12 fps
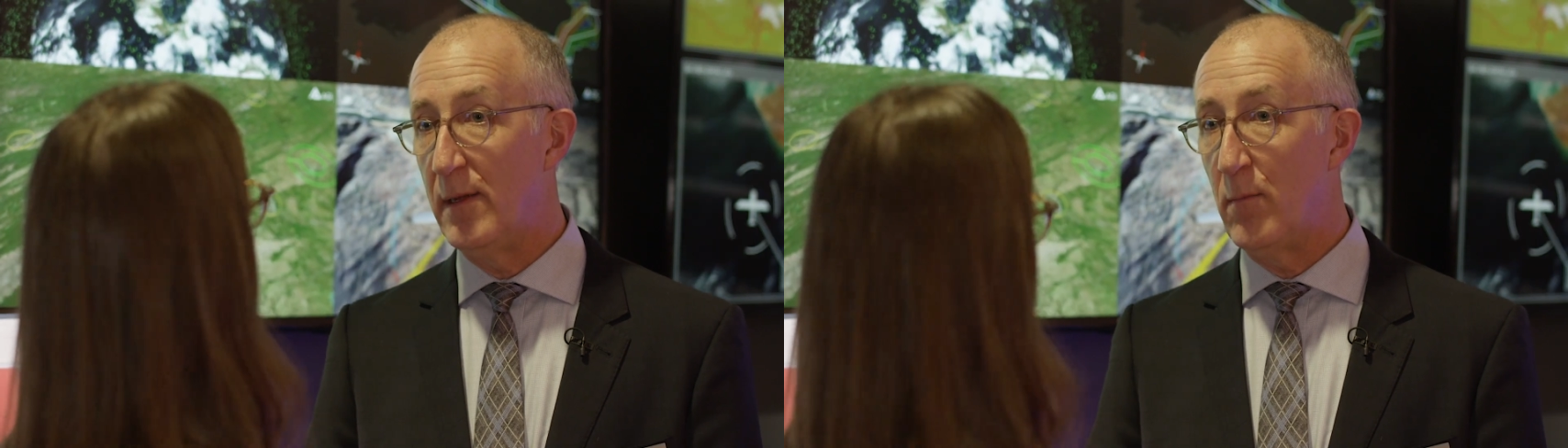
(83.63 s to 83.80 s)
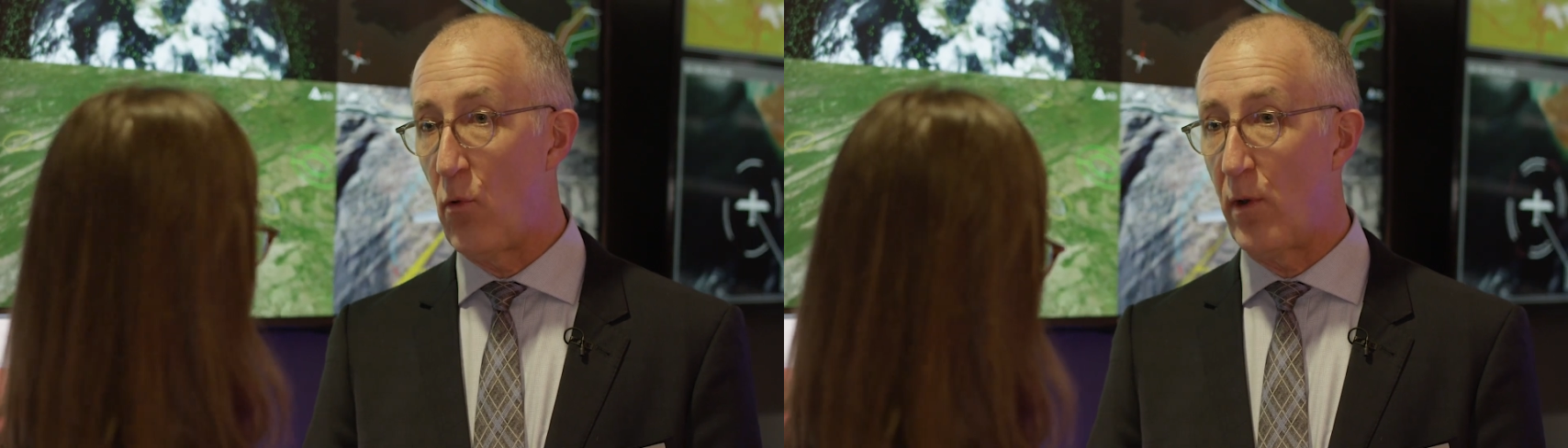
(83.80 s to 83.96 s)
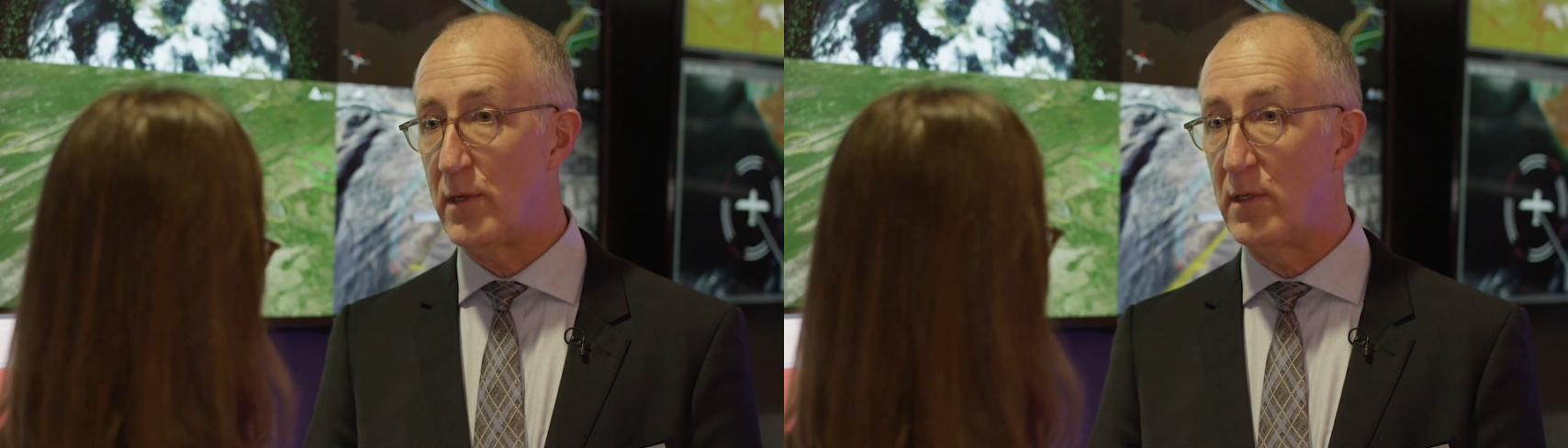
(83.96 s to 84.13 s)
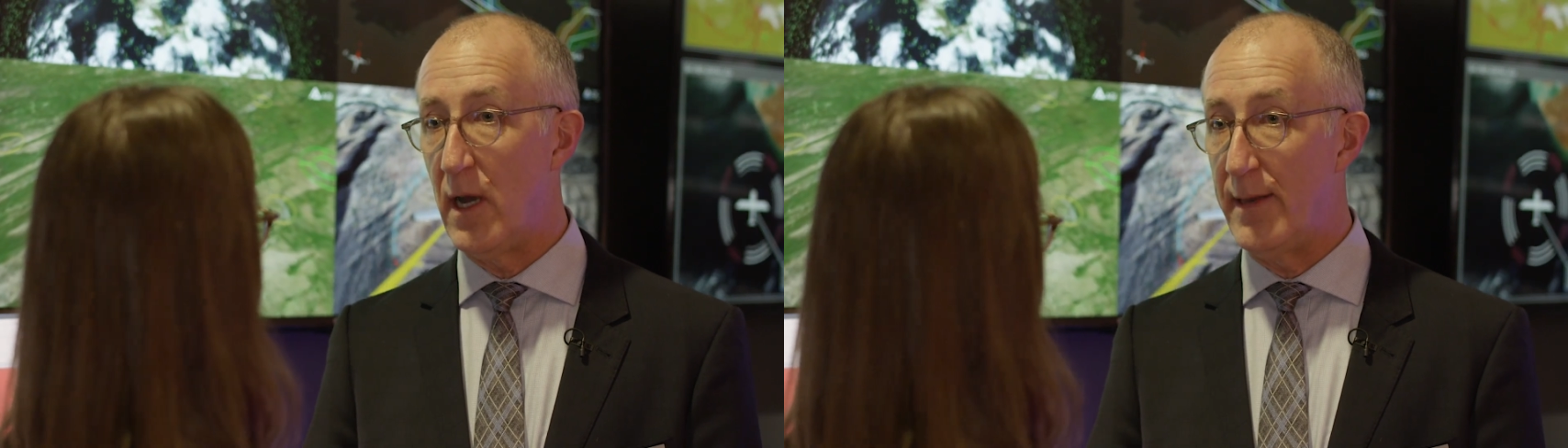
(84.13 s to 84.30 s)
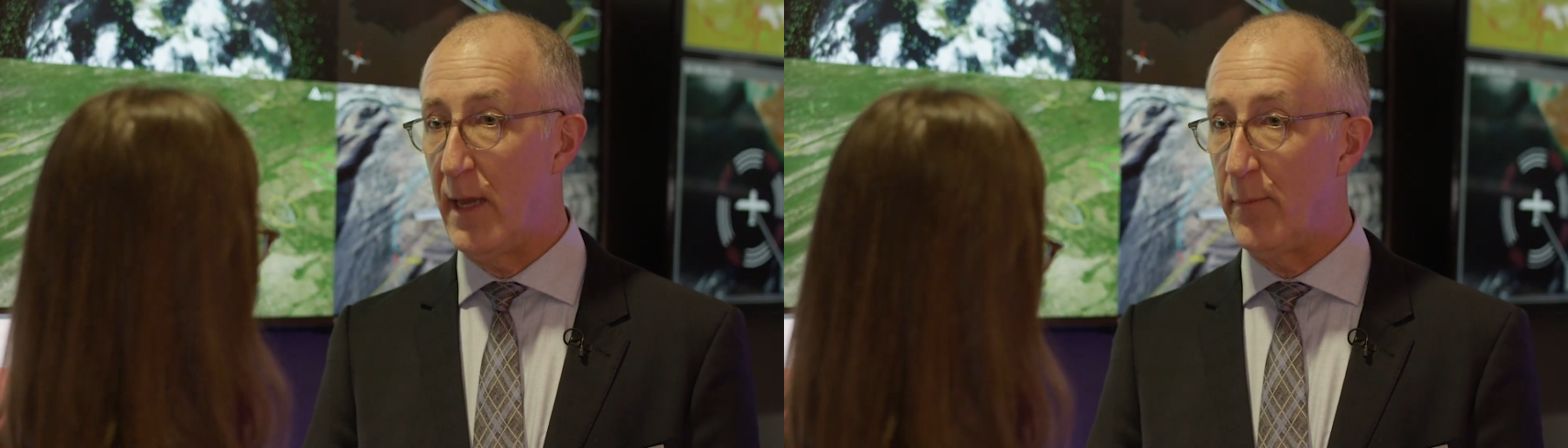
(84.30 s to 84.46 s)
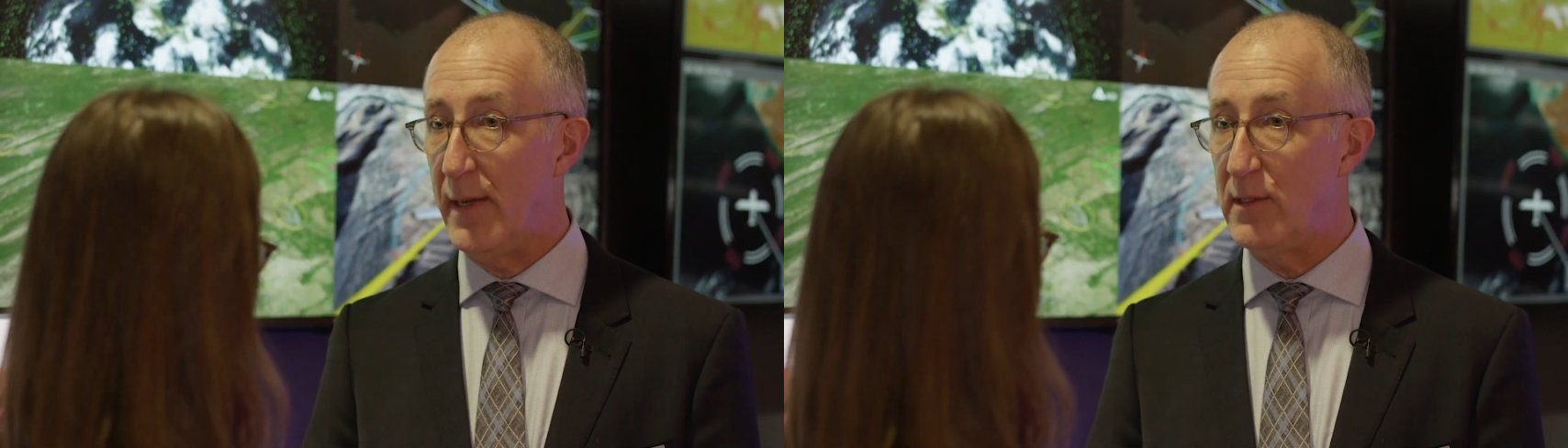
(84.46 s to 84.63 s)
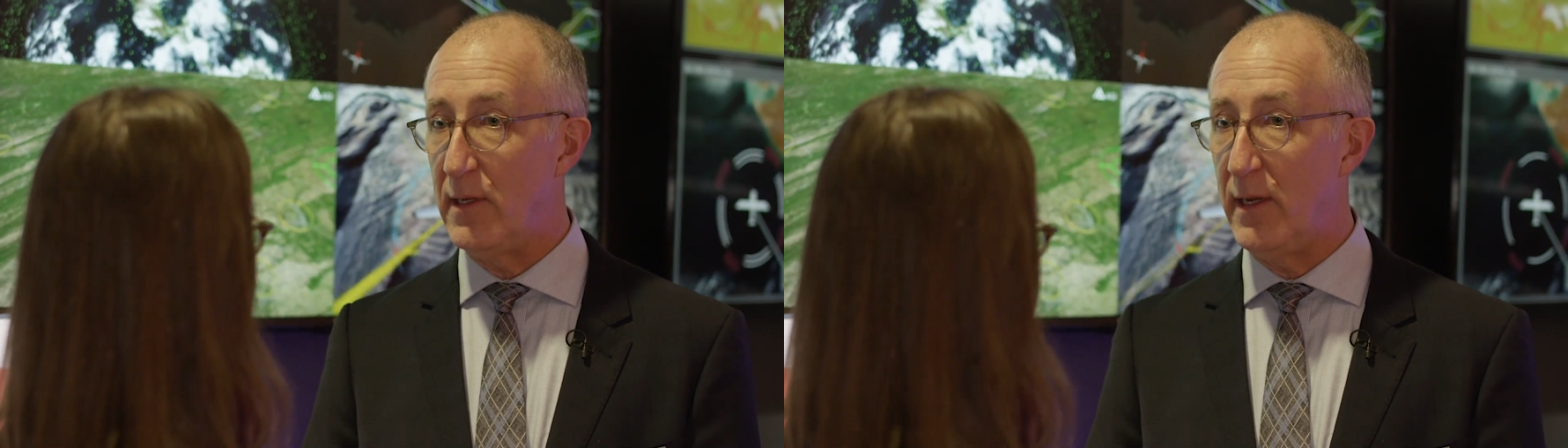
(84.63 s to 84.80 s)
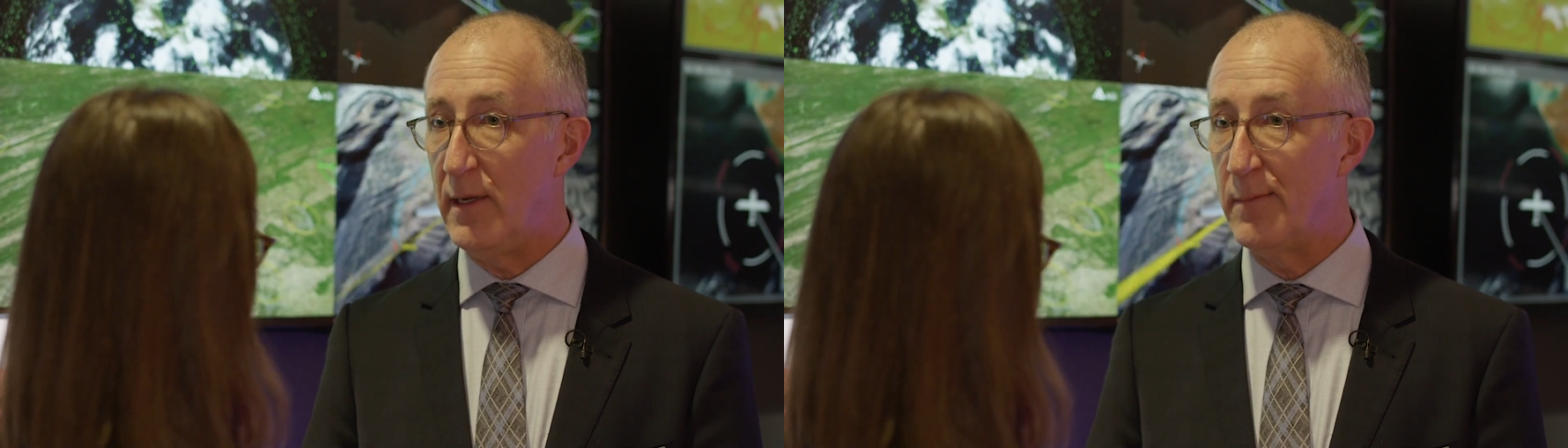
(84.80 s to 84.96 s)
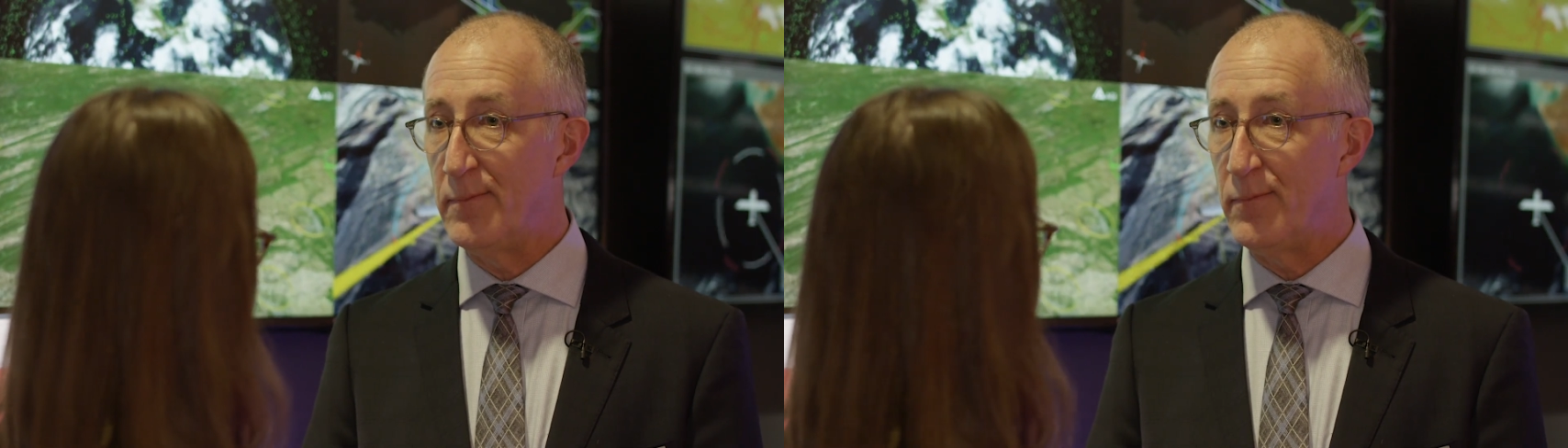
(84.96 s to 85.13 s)
port on that
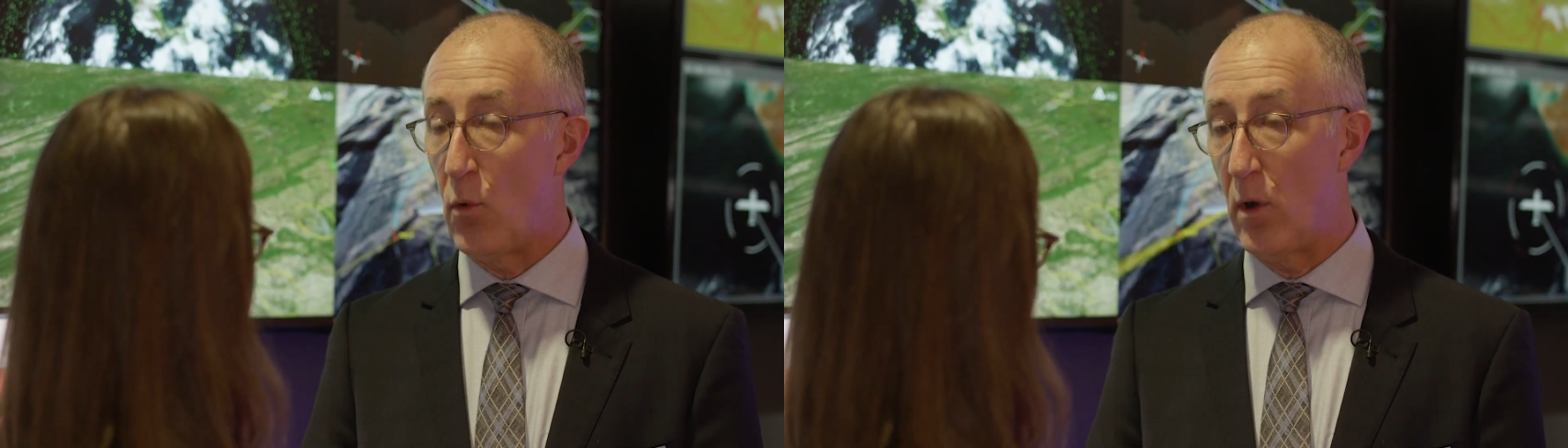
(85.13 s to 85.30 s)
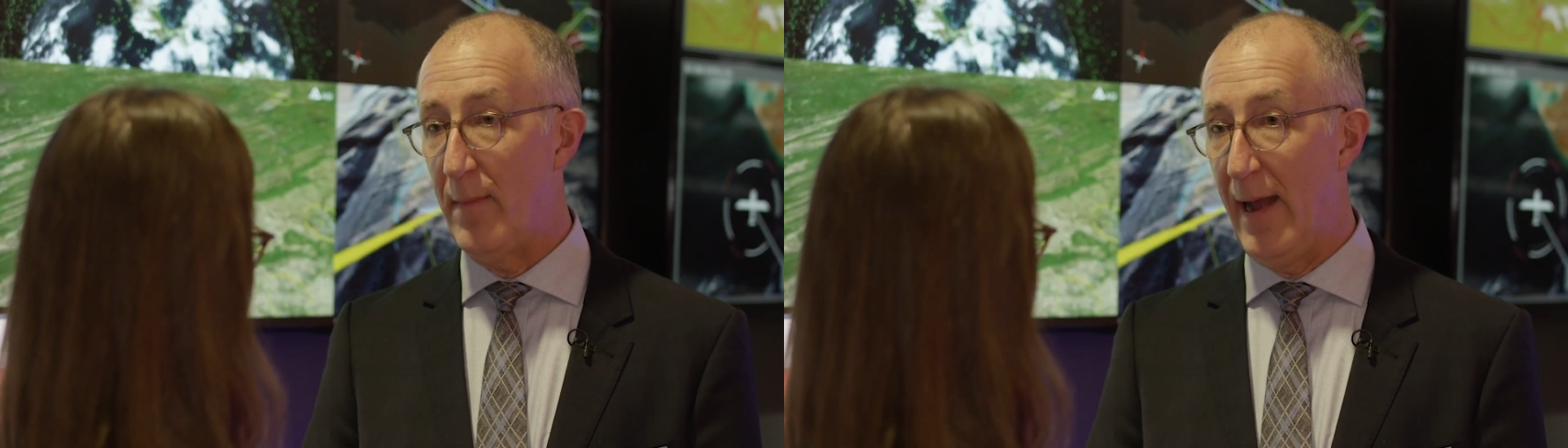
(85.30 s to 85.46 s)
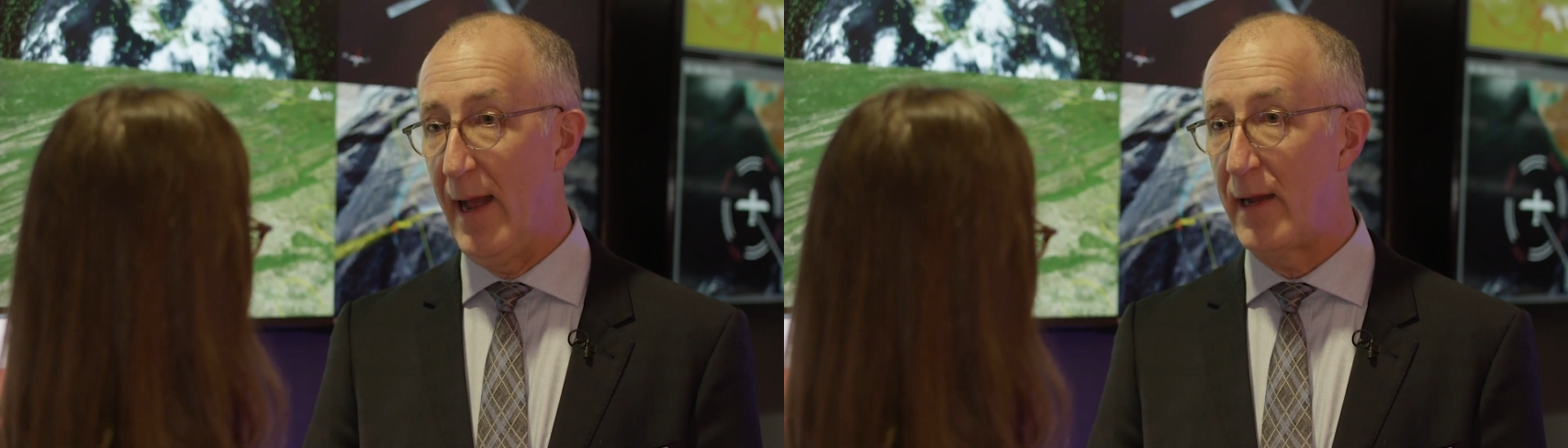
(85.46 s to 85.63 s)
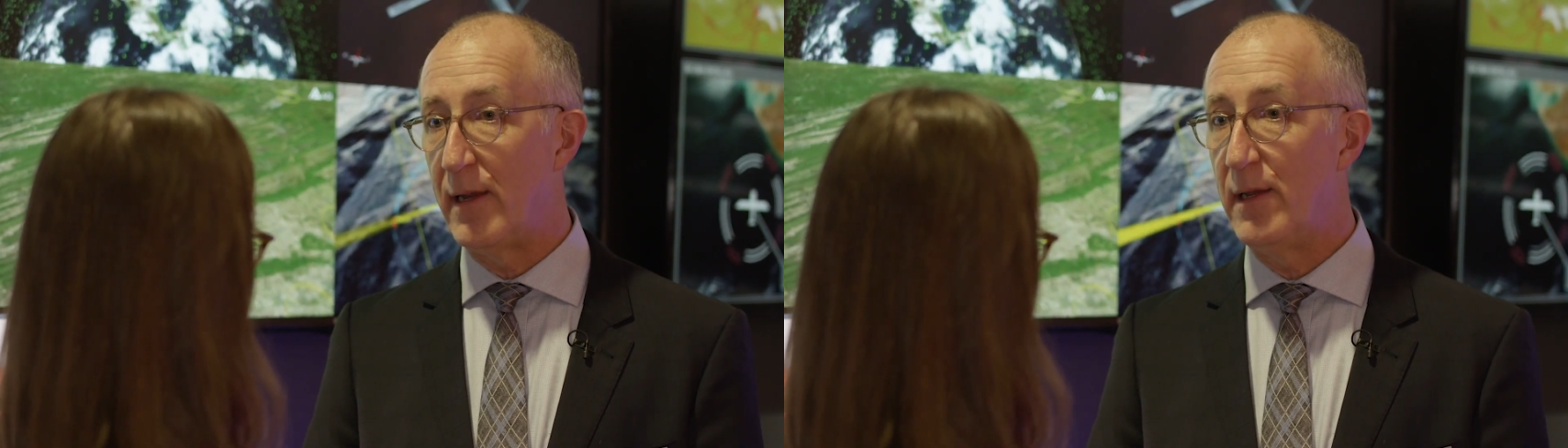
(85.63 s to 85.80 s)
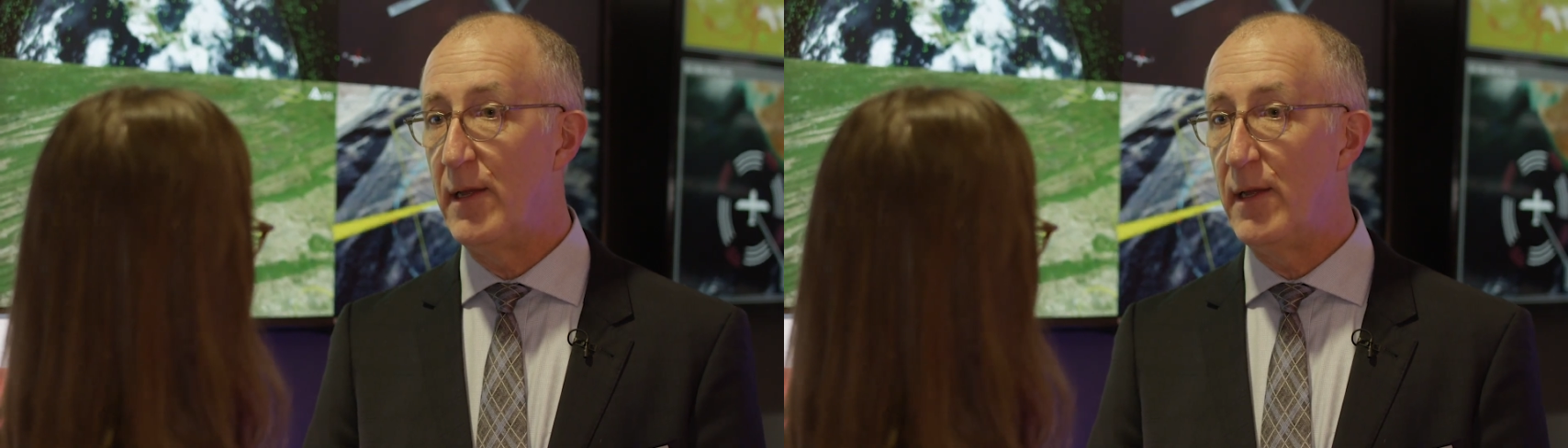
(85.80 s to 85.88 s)
PC or Mac,